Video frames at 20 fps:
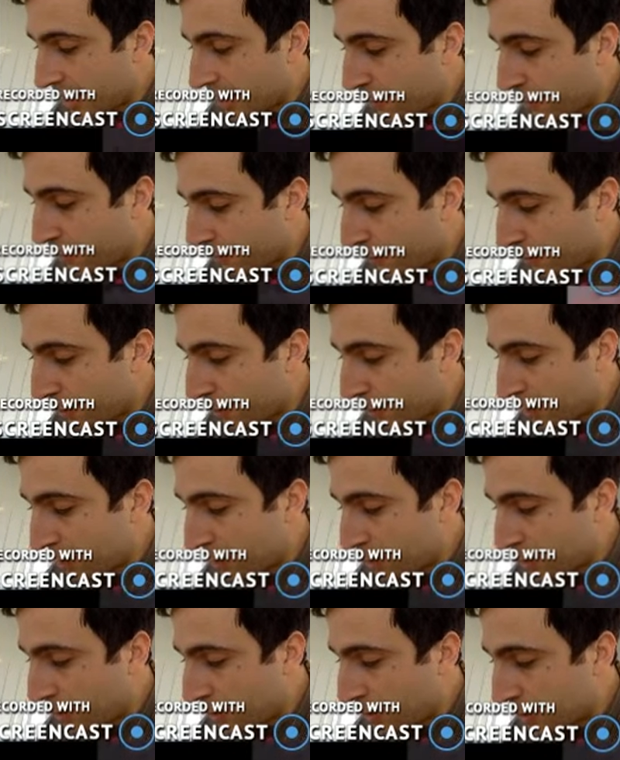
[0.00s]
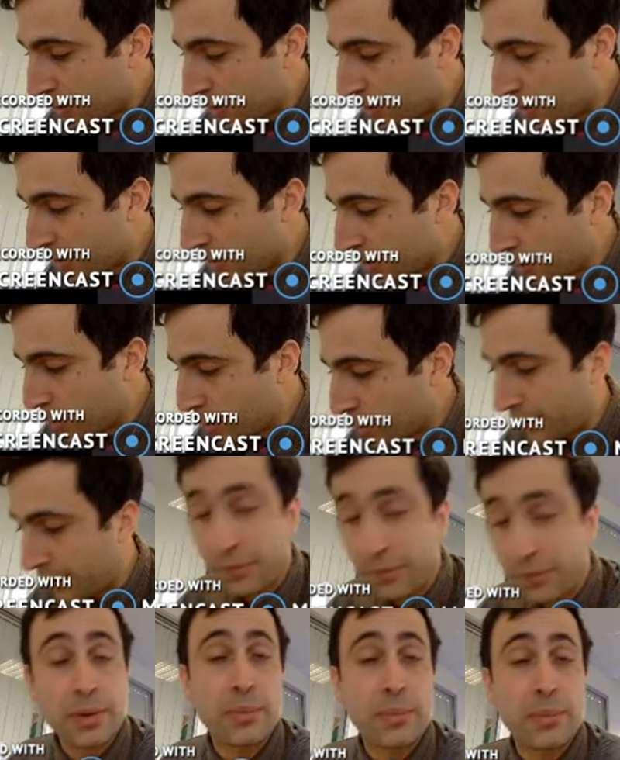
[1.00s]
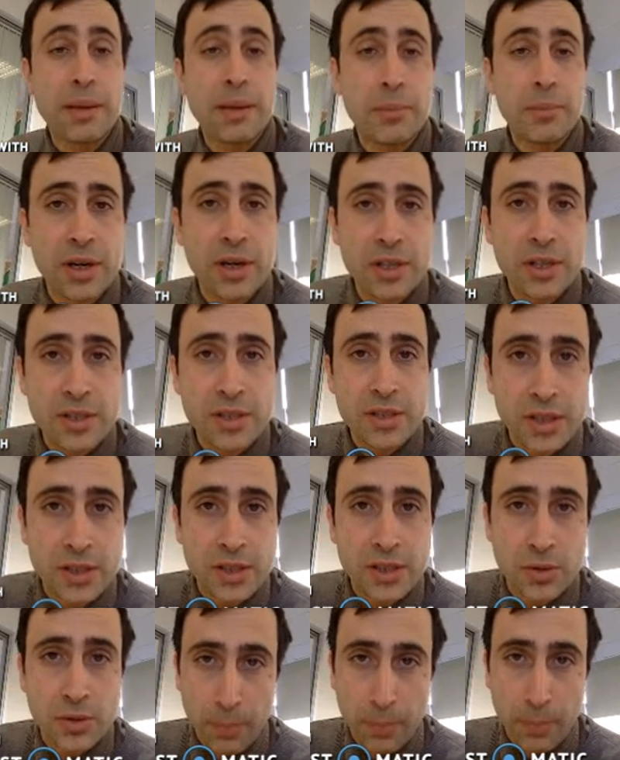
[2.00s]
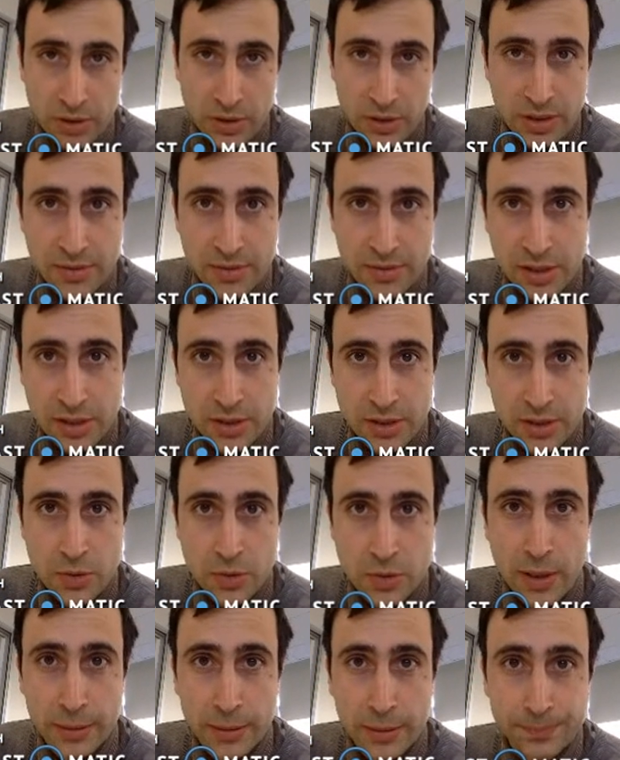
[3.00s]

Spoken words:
if I flip that to a positive n, well, I have to flip that minus 6 to a positive 6 as well.